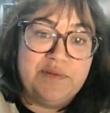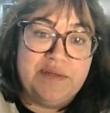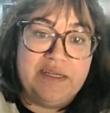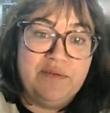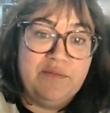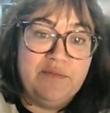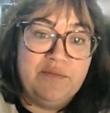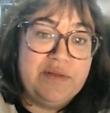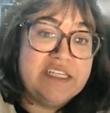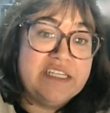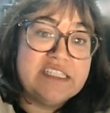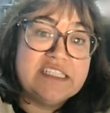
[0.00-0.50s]

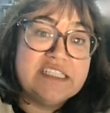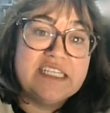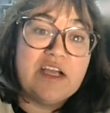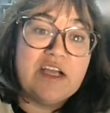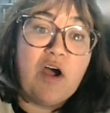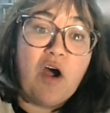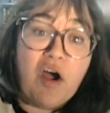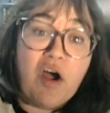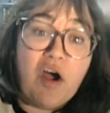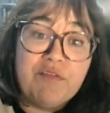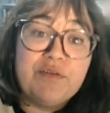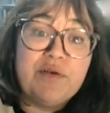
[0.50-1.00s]
We just
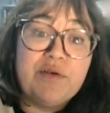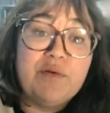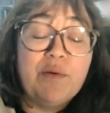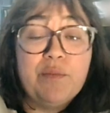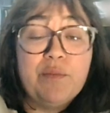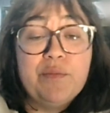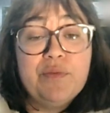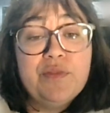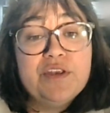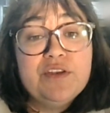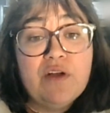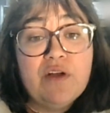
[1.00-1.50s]
offer
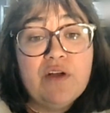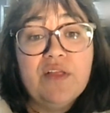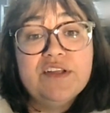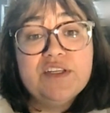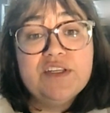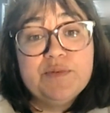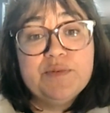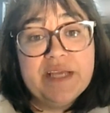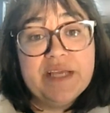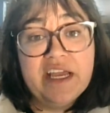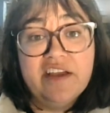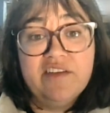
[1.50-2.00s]
what the
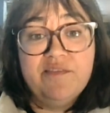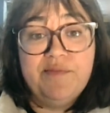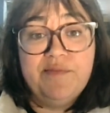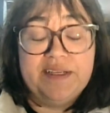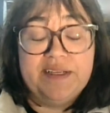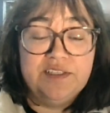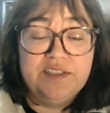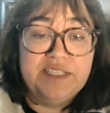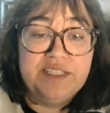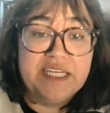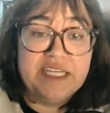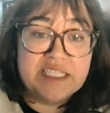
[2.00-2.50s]
knowledge we have
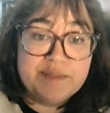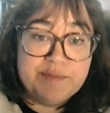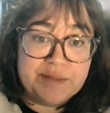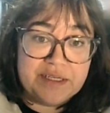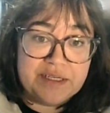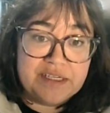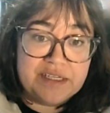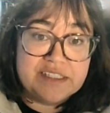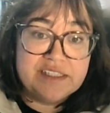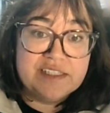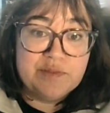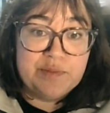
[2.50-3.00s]
based on the
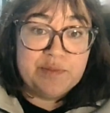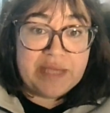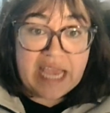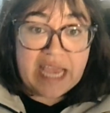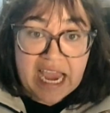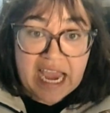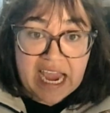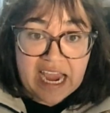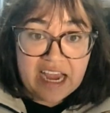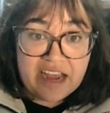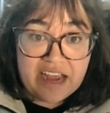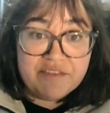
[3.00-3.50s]
experiences we
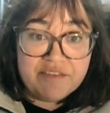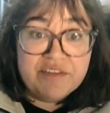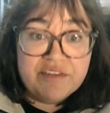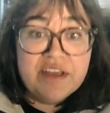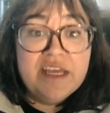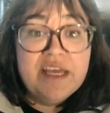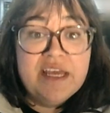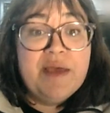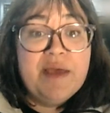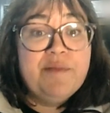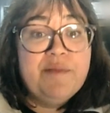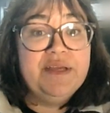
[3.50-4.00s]
have,
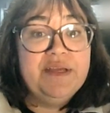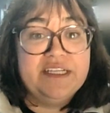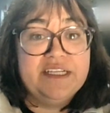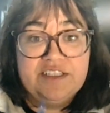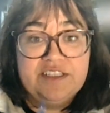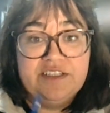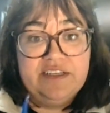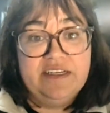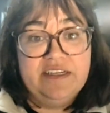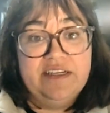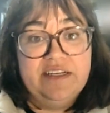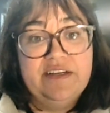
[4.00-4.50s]
because
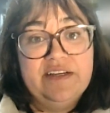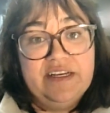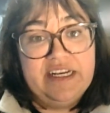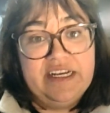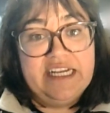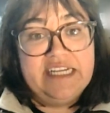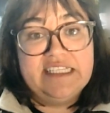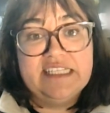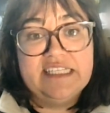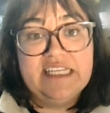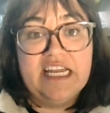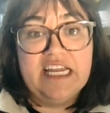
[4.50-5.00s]
there
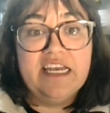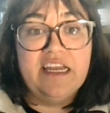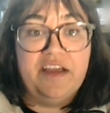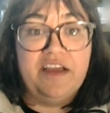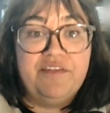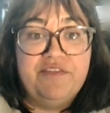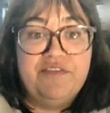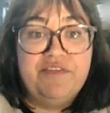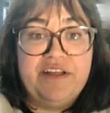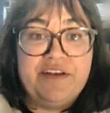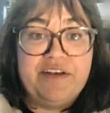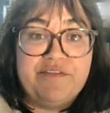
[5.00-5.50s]
isn't
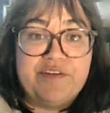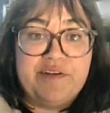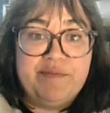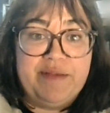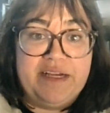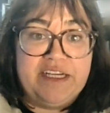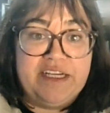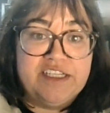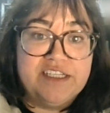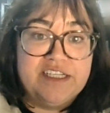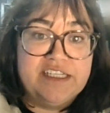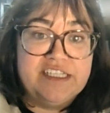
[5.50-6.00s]
enough
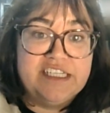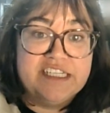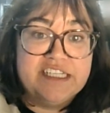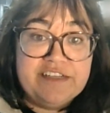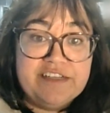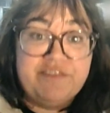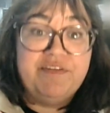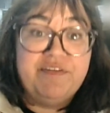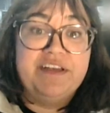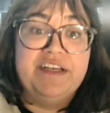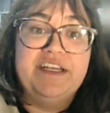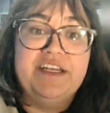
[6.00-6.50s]
information to
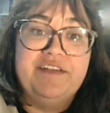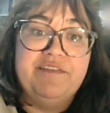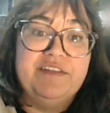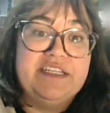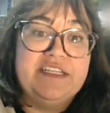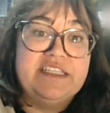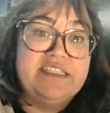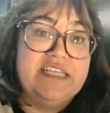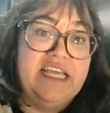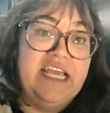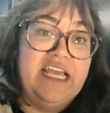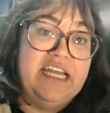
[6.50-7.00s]

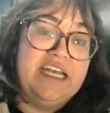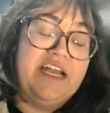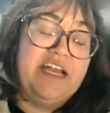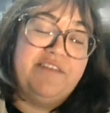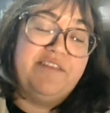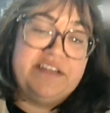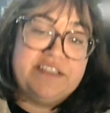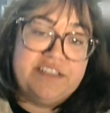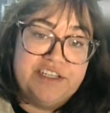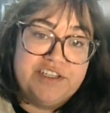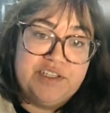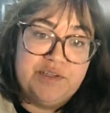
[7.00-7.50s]
definitively say in
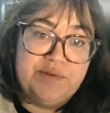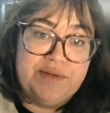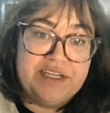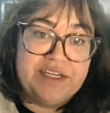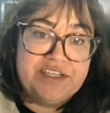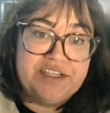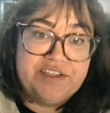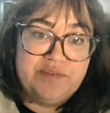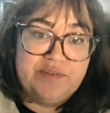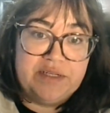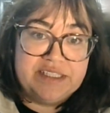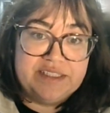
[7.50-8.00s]
every
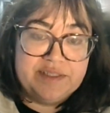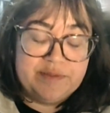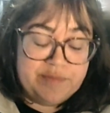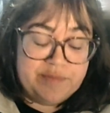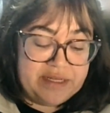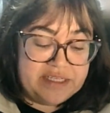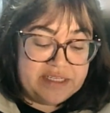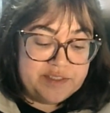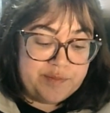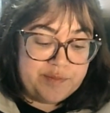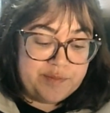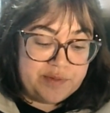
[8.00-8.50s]
situation what's the
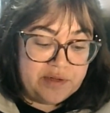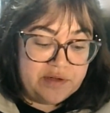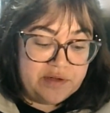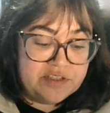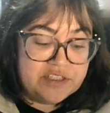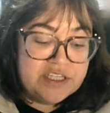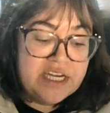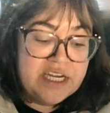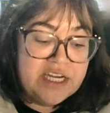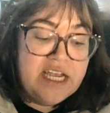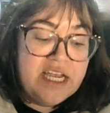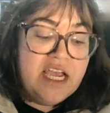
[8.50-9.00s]
best
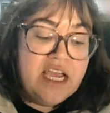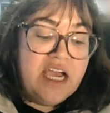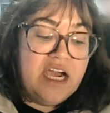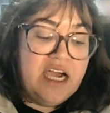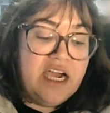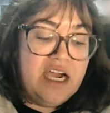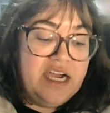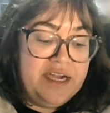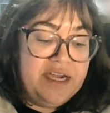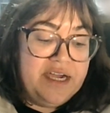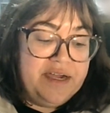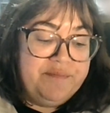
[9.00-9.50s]
approach.
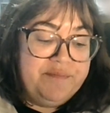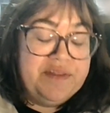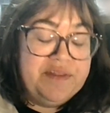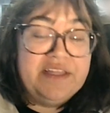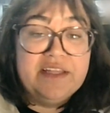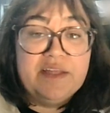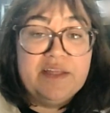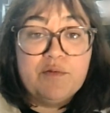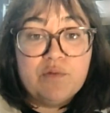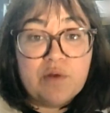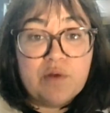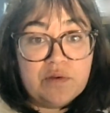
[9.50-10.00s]
And
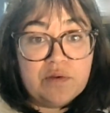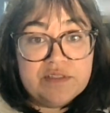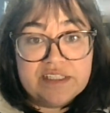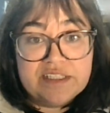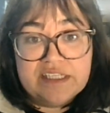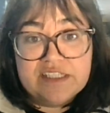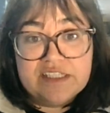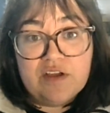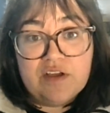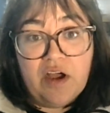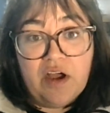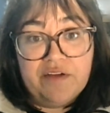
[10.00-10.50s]

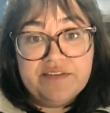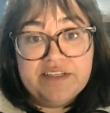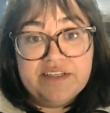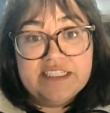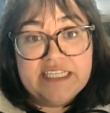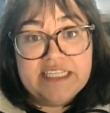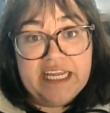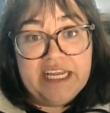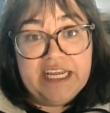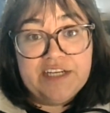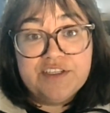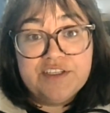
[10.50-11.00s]
roses often
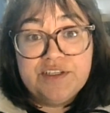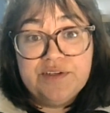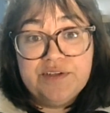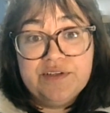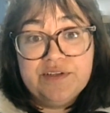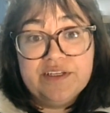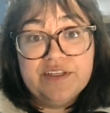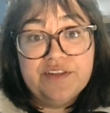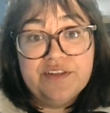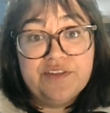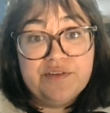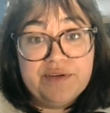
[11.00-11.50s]
take 2
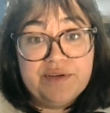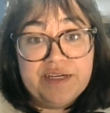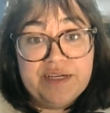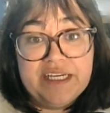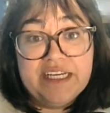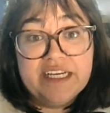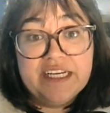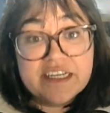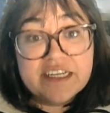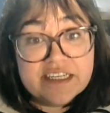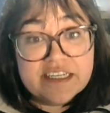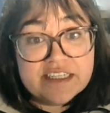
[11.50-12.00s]
to 3
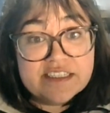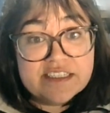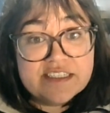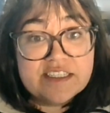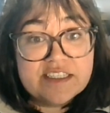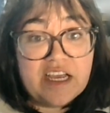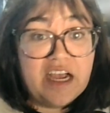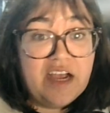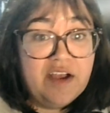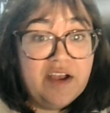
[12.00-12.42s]
years.